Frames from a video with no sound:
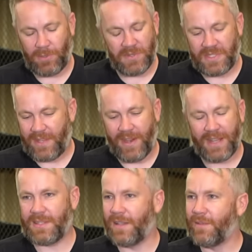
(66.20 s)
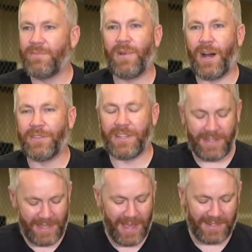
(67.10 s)
Cold Steve Austin hunting
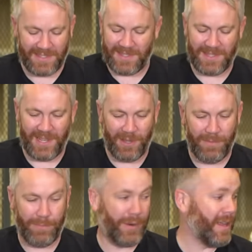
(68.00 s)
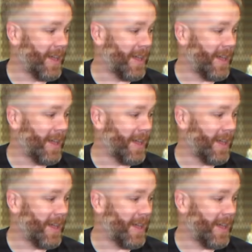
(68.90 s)
DX. So pretty